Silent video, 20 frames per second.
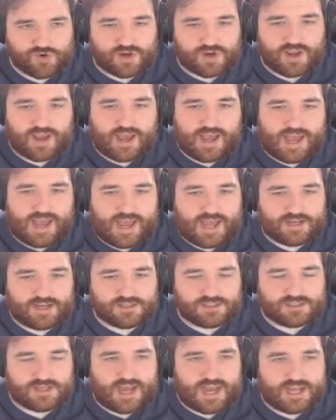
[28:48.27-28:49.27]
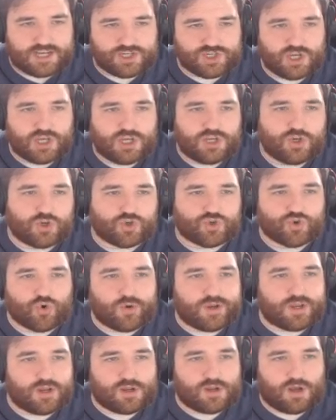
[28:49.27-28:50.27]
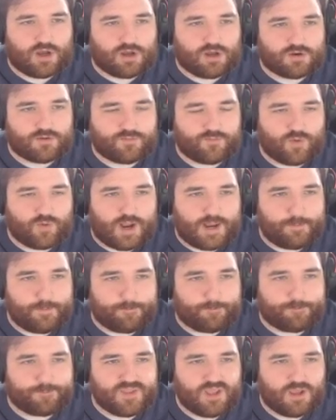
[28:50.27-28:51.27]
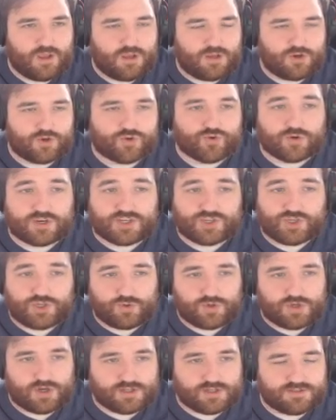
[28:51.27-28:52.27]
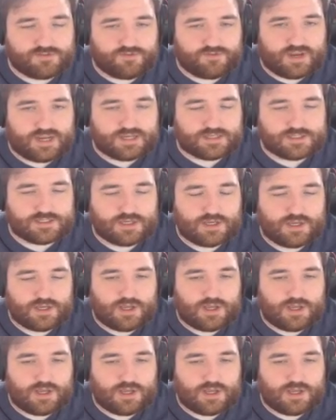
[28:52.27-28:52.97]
Trigger, and Snatch. You're drawing a card, right? You're drawing 2 cards, in fact.